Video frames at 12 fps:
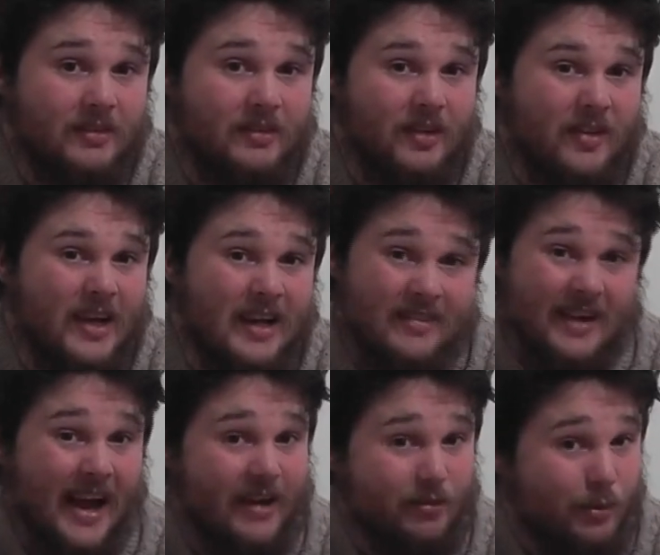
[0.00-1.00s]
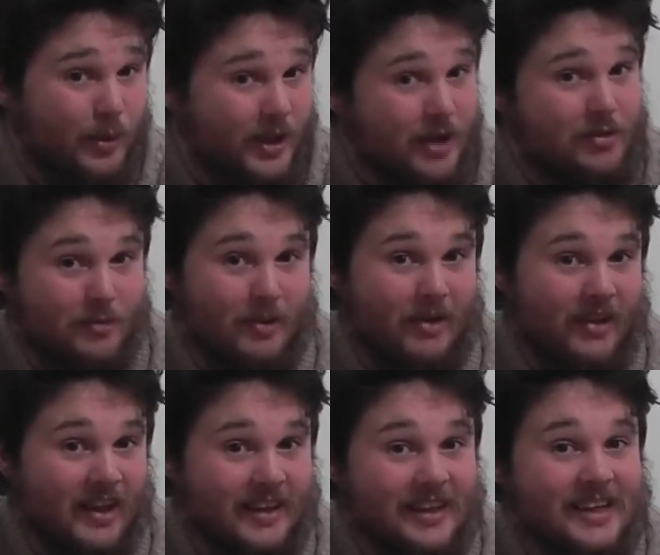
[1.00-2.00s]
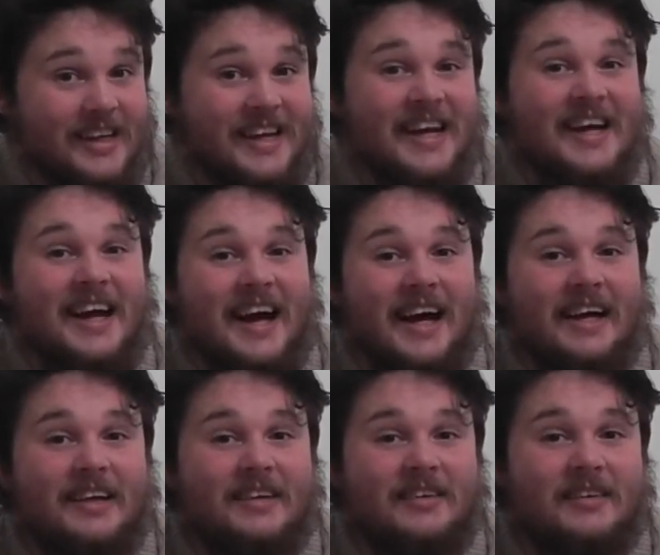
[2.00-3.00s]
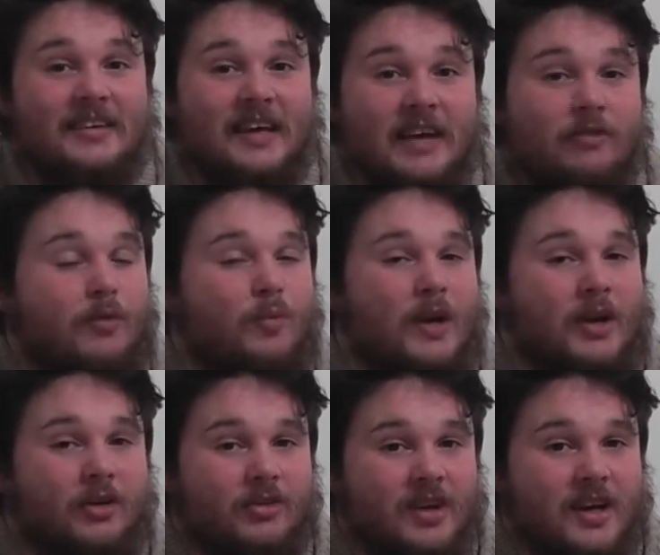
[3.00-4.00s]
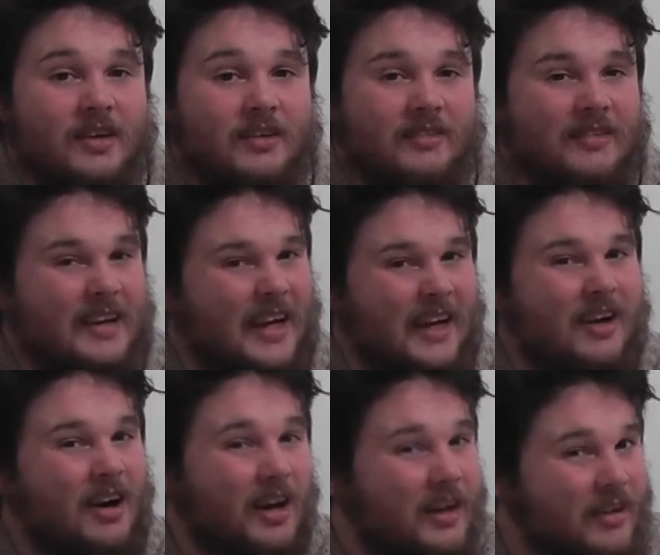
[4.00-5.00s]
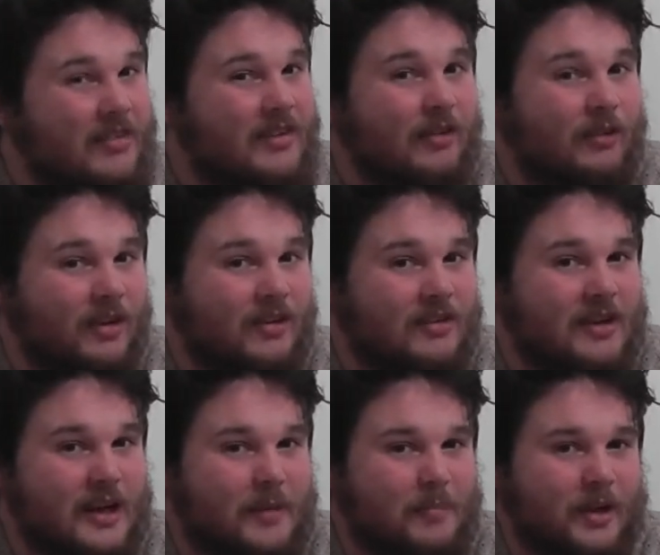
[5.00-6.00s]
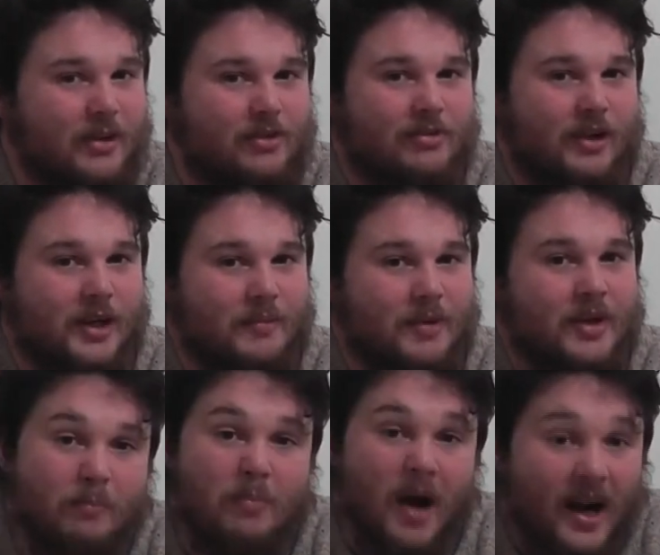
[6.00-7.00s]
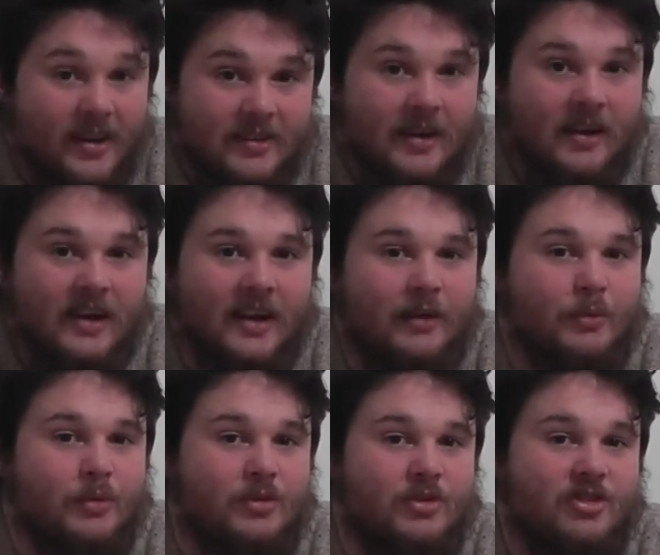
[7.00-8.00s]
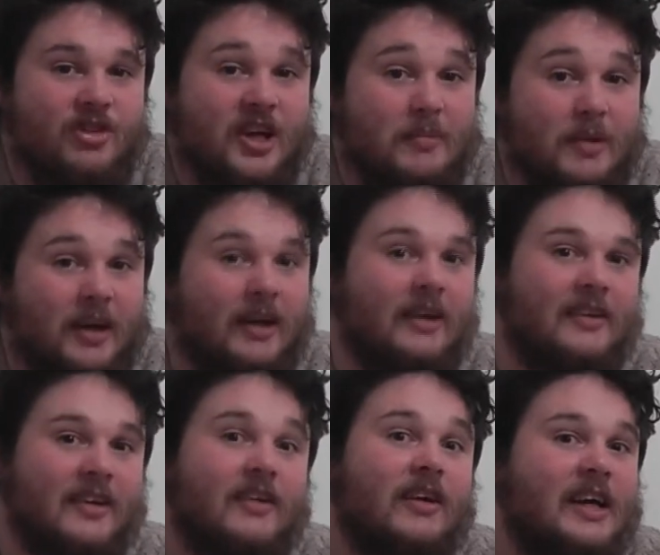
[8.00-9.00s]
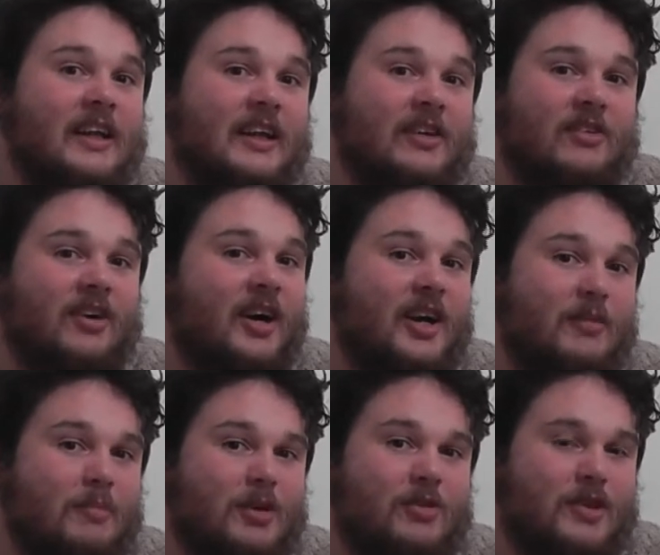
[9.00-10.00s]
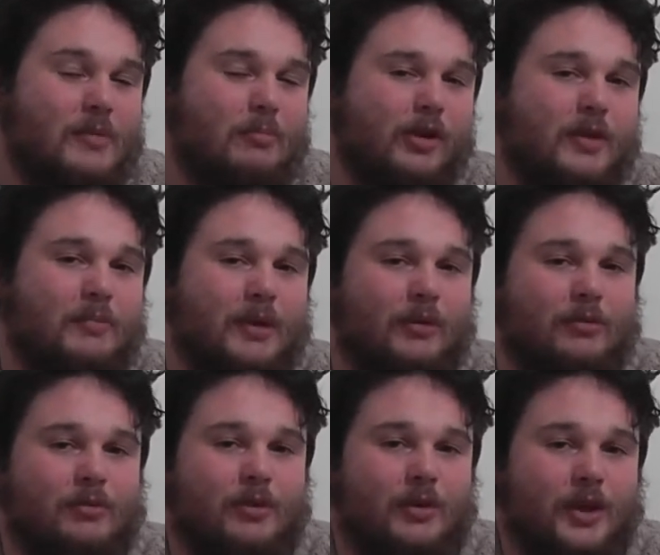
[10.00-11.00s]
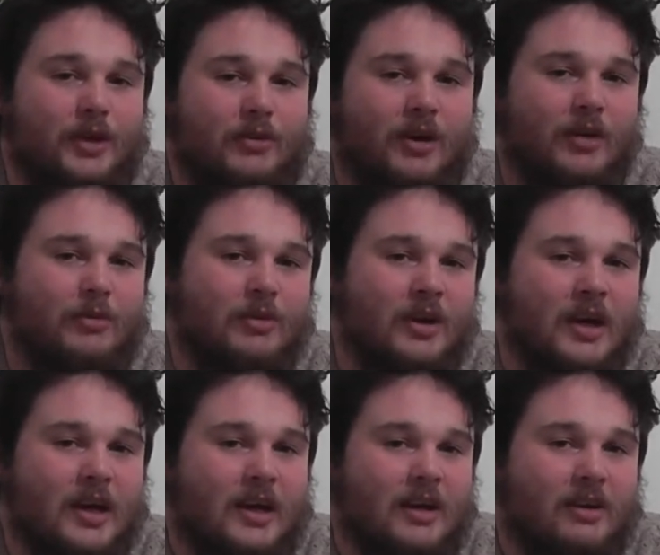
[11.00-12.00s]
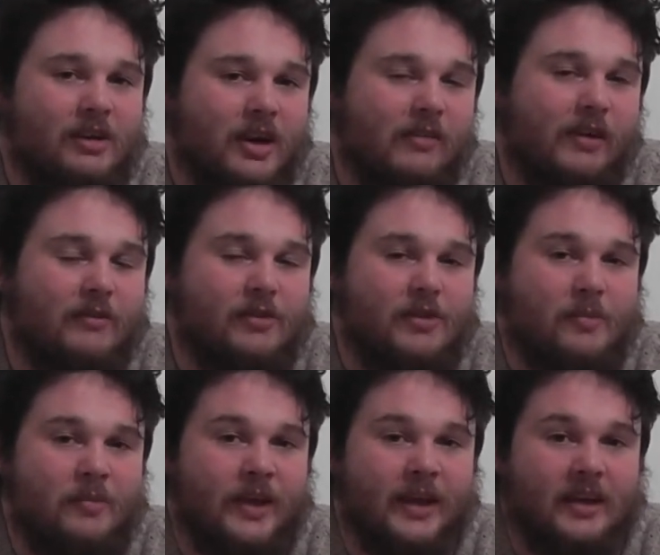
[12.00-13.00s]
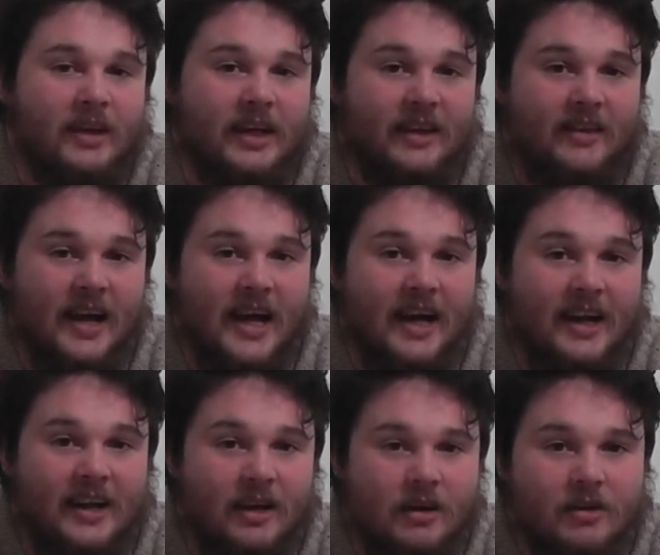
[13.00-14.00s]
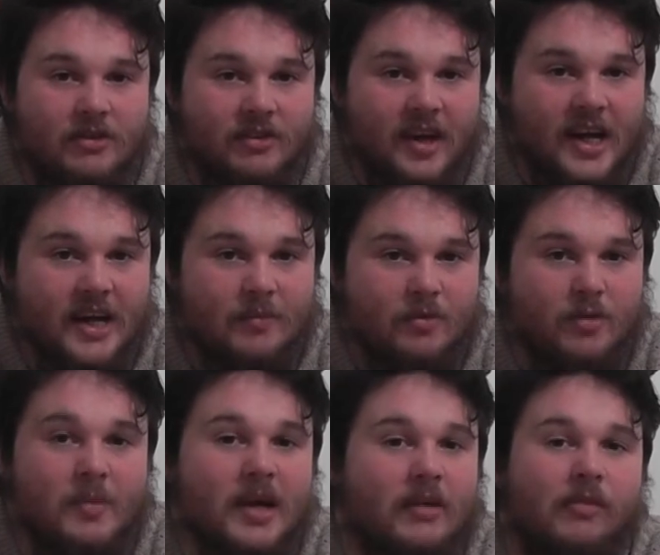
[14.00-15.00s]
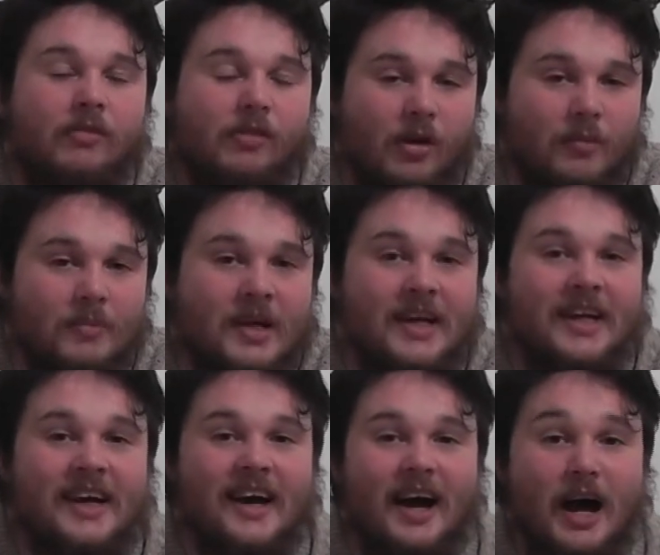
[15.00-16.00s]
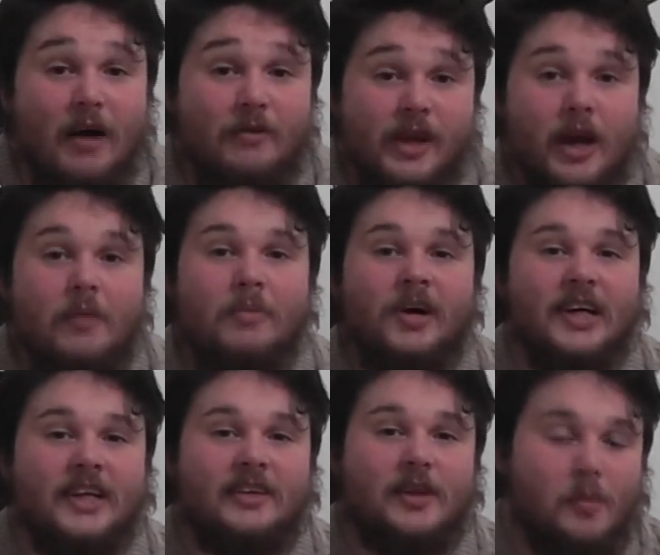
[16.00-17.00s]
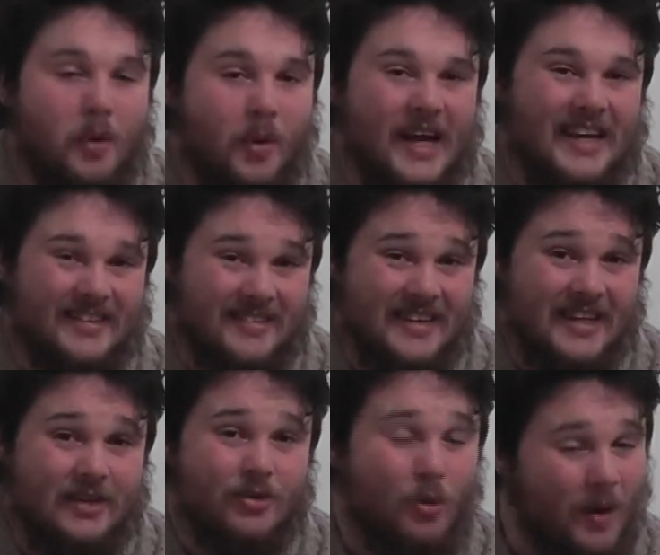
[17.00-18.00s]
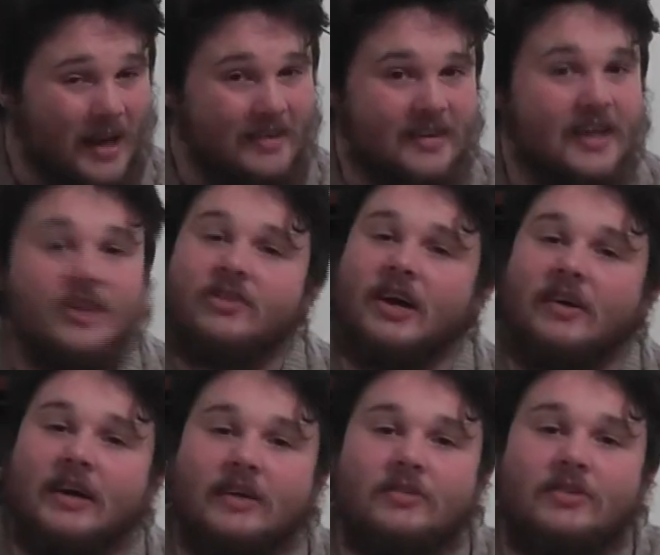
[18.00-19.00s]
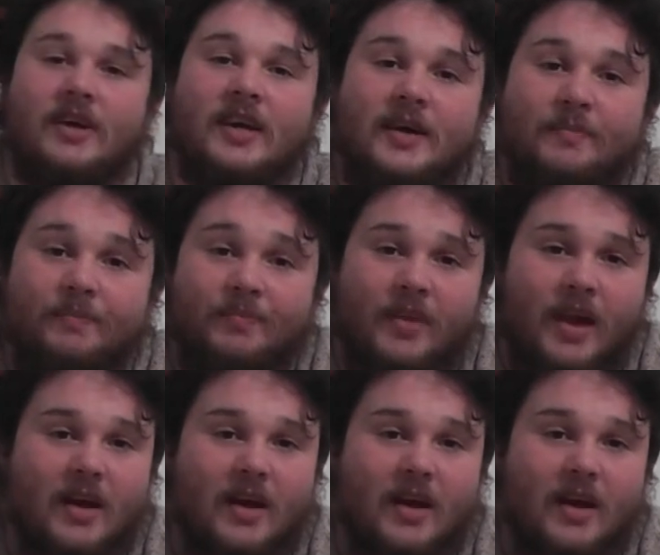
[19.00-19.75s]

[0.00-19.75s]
the thing is, everyone knows about that, and even when you're done, it kind of still looks like a picture frame. But I did like that it was cheap, and I did like that it's kind of mostly pre-built for you. So I was looking around for something like that, and the answer came to me from a video by WASD20. Shout out to him.